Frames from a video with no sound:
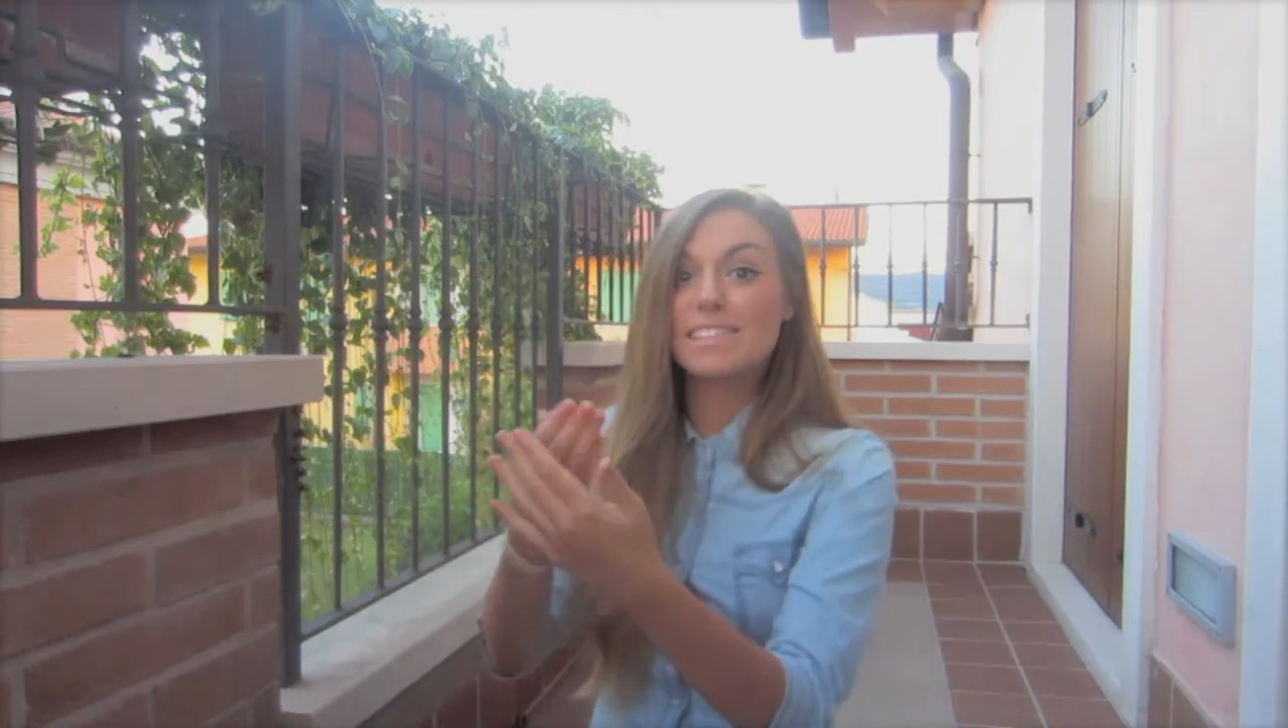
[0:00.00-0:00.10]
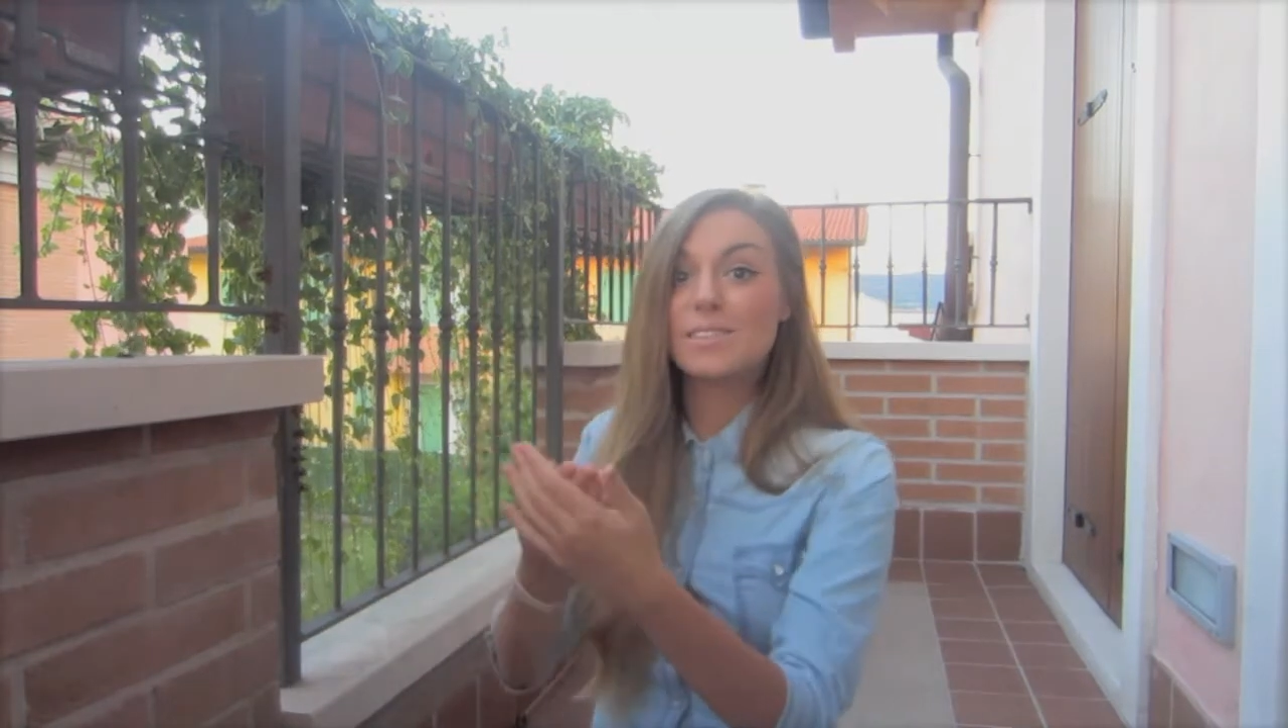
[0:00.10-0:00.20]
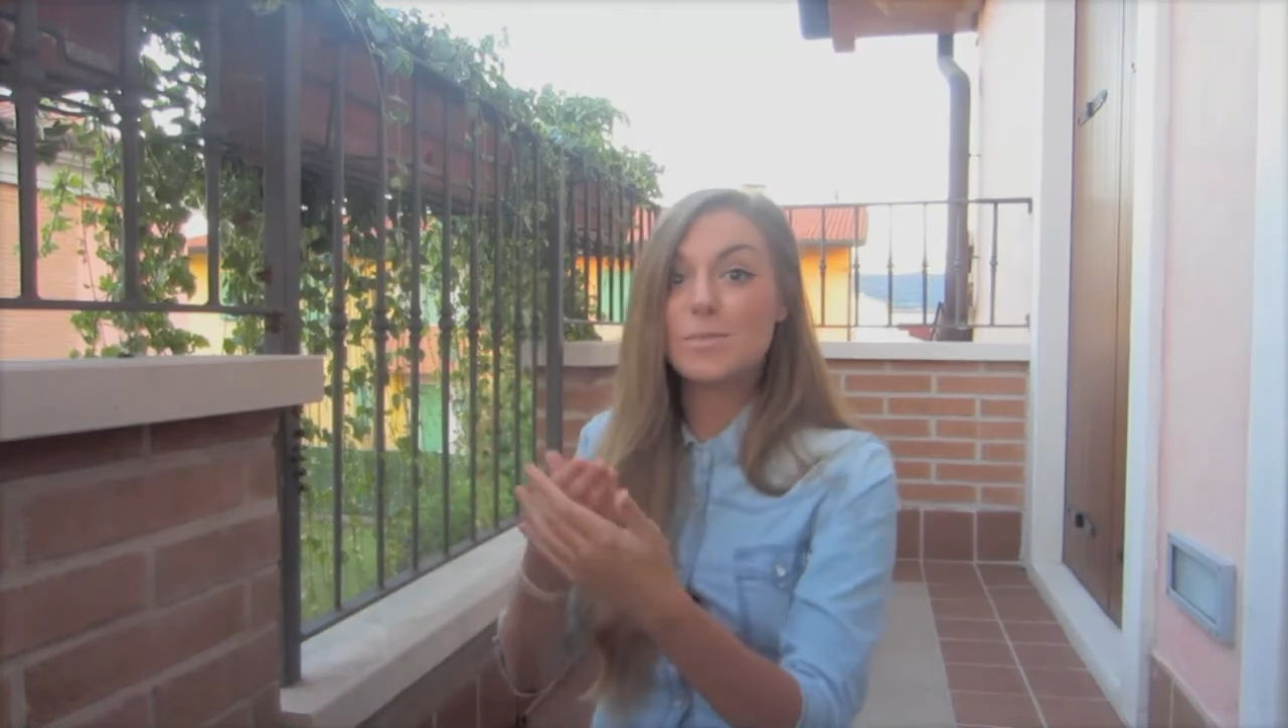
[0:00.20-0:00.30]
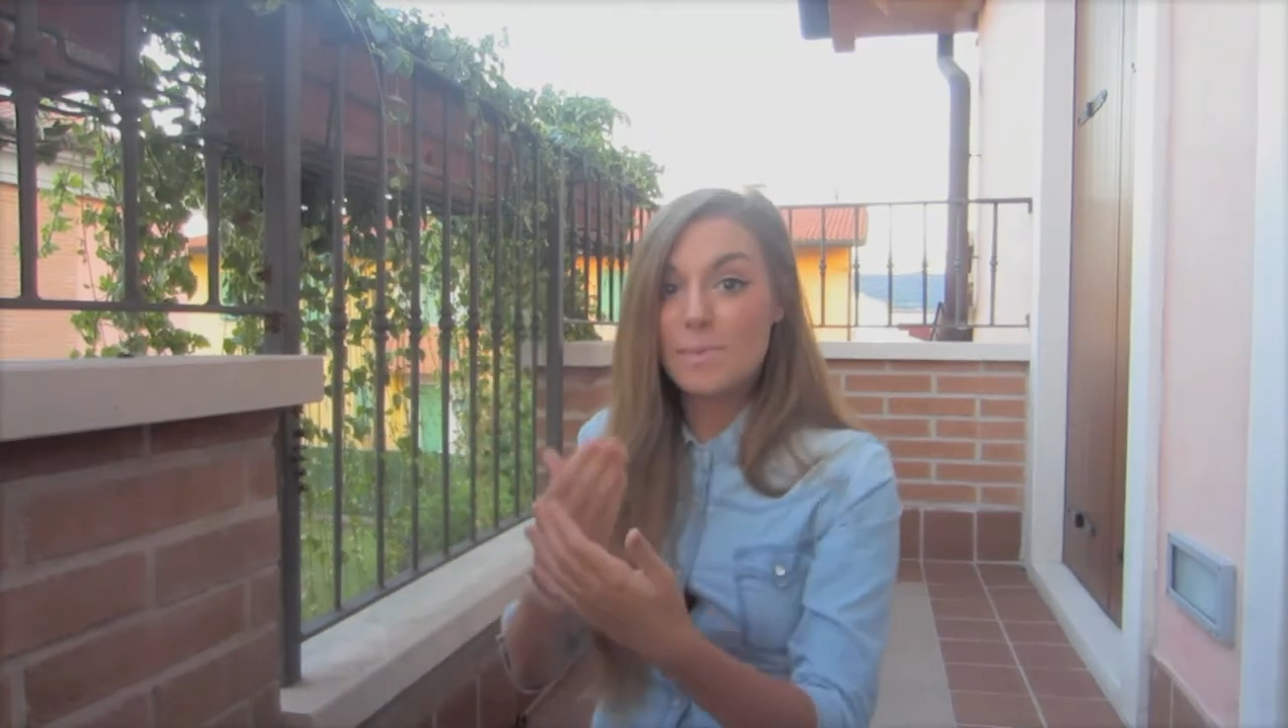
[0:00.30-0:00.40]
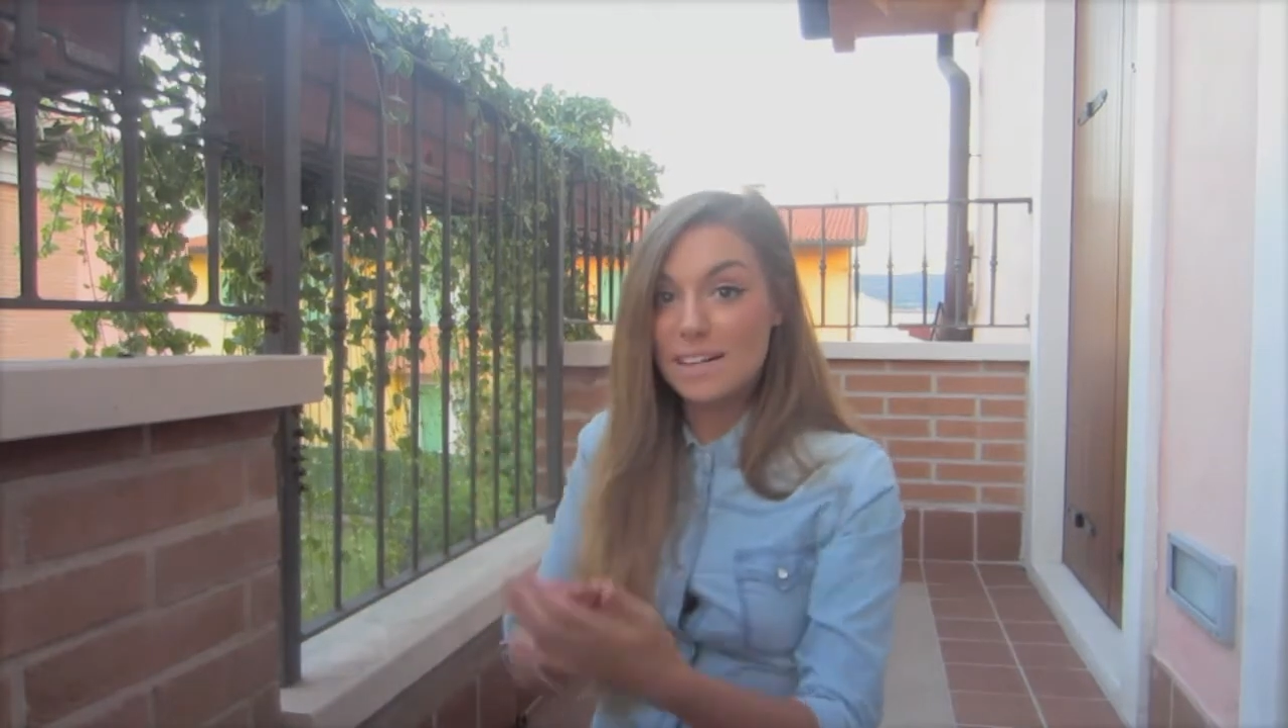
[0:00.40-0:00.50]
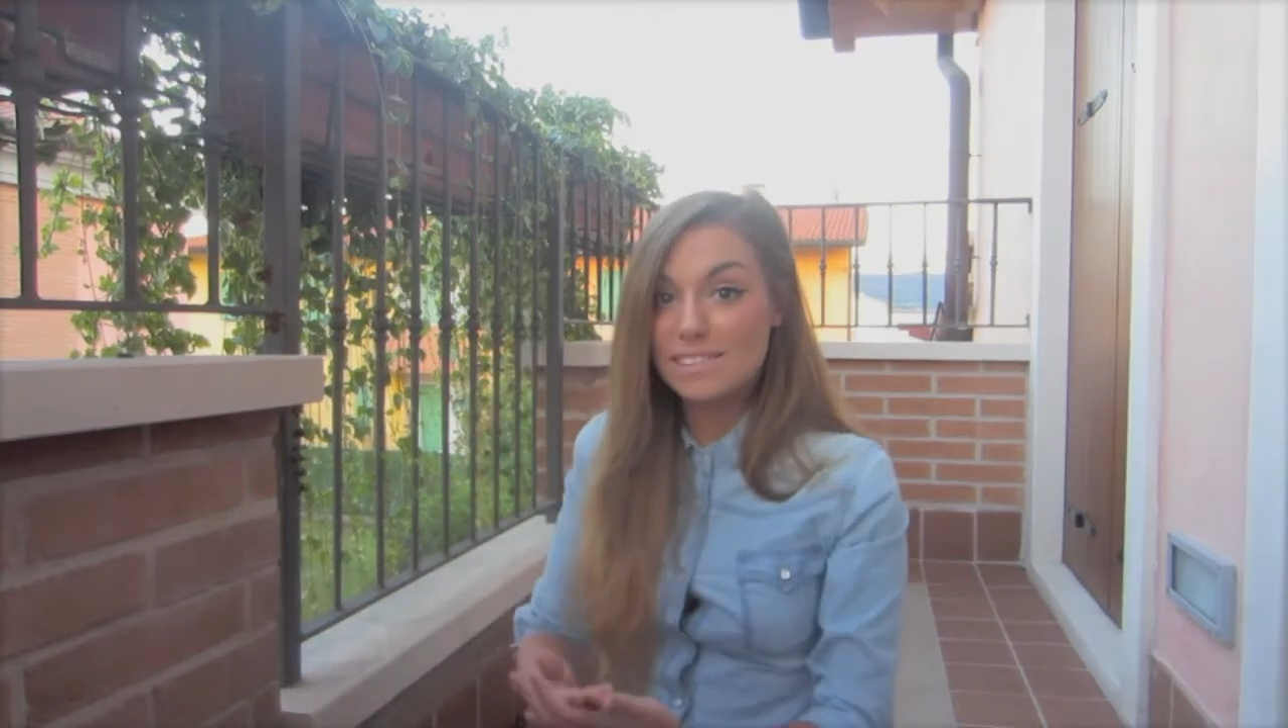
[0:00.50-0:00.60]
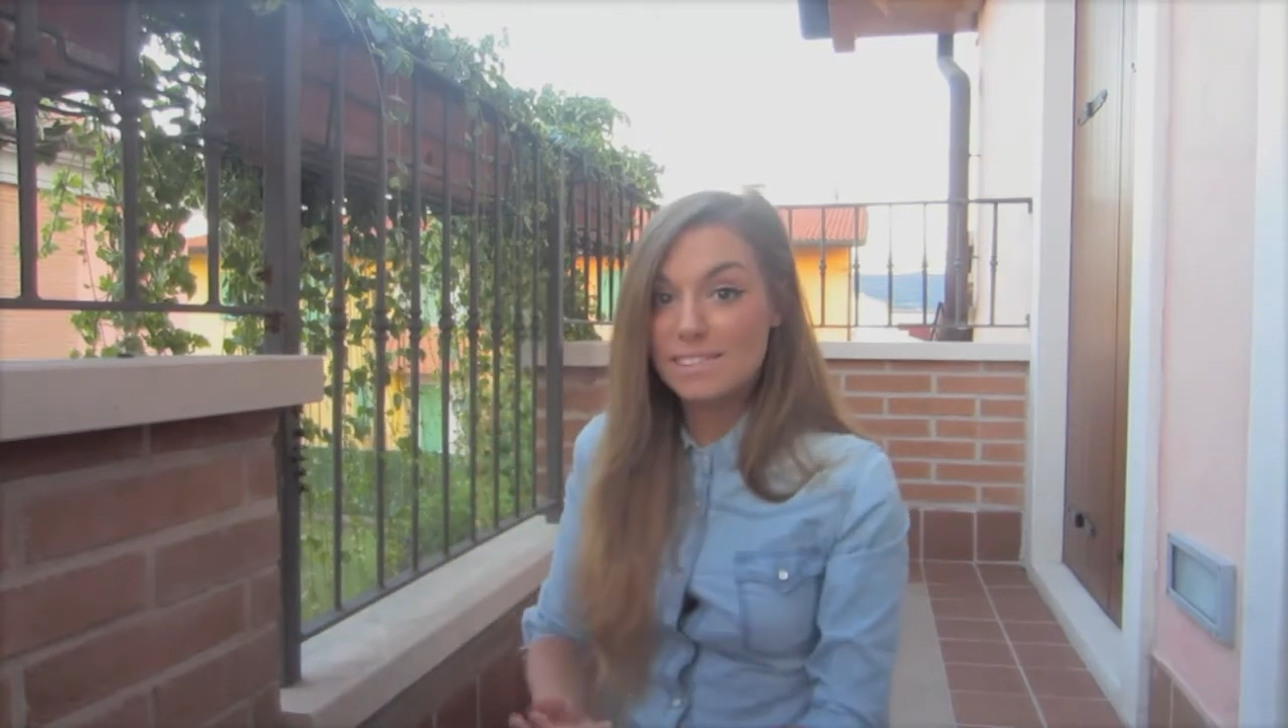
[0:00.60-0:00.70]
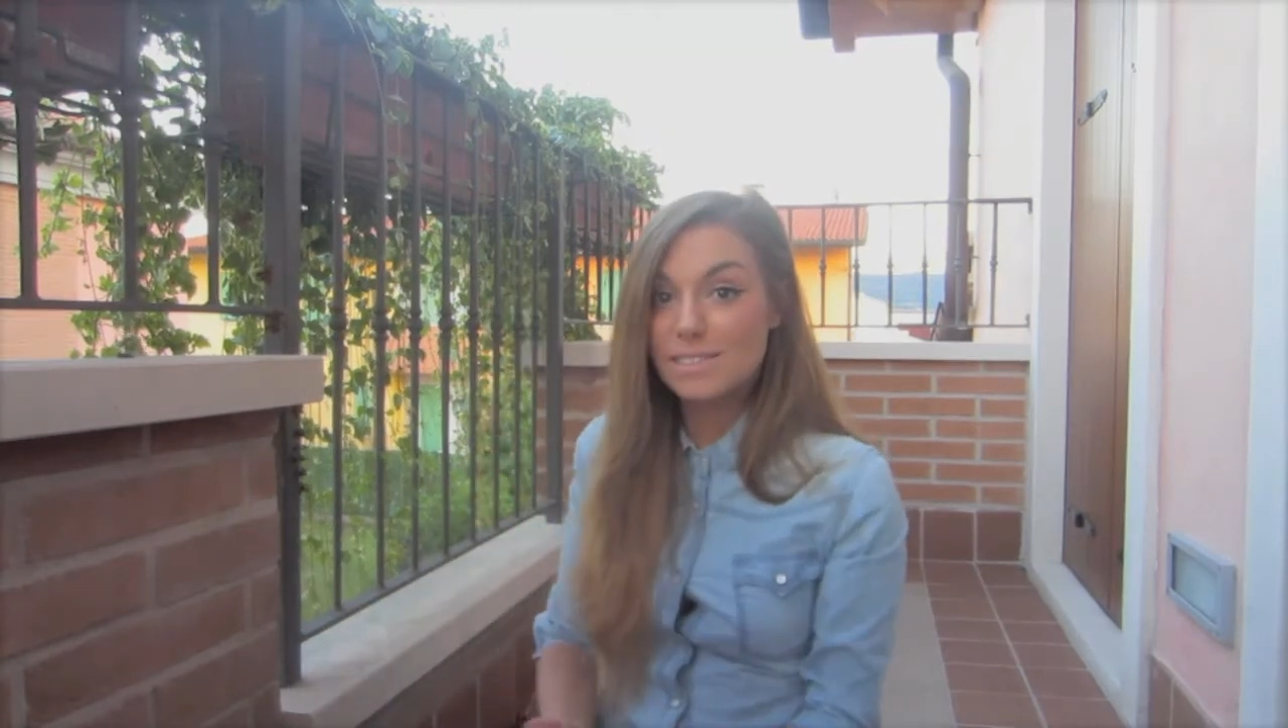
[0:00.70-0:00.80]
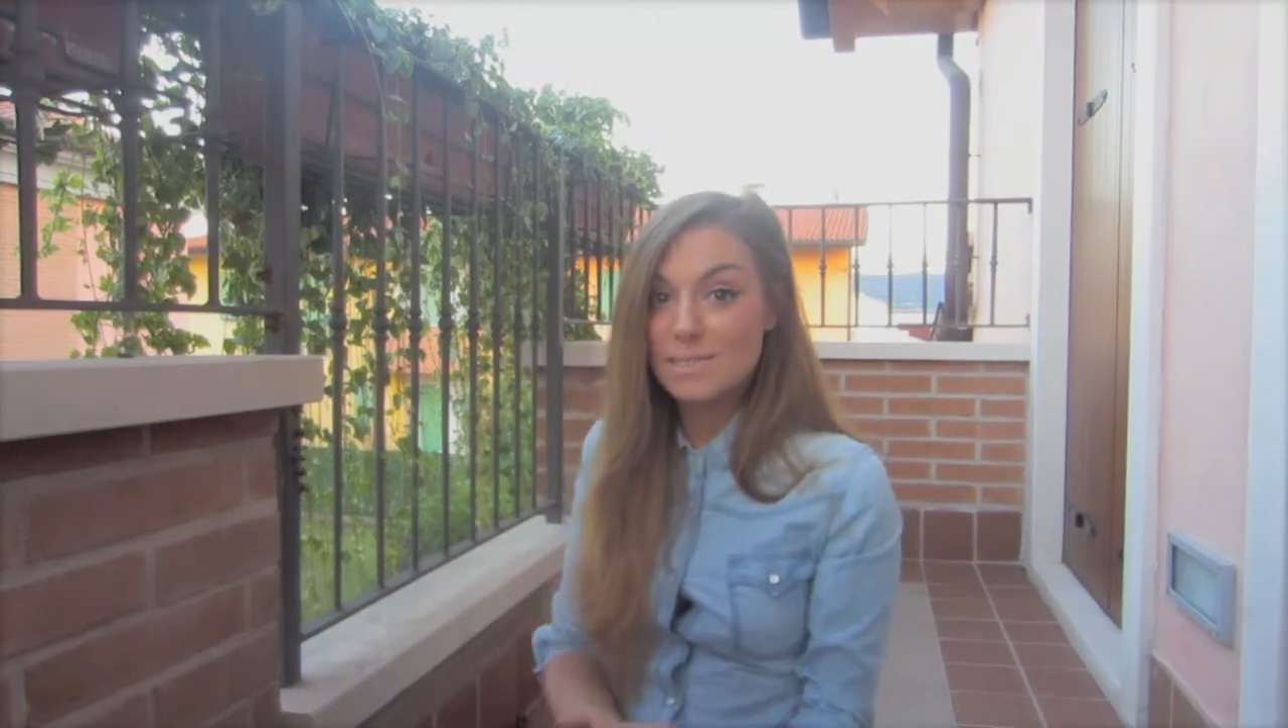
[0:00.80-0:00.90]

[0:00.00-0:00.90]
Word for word: that you must